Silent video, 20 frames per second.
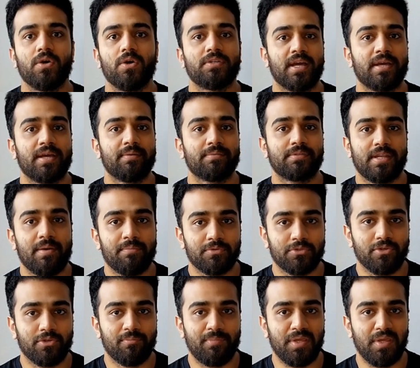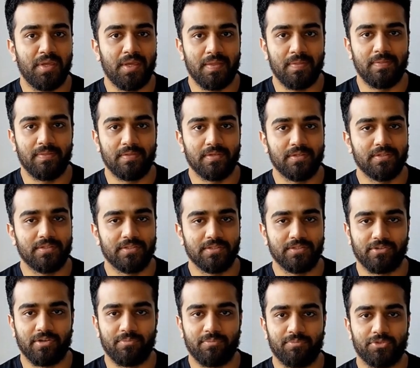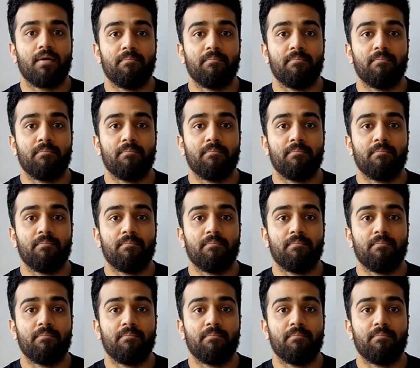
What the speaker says: Timestamp should be in the description.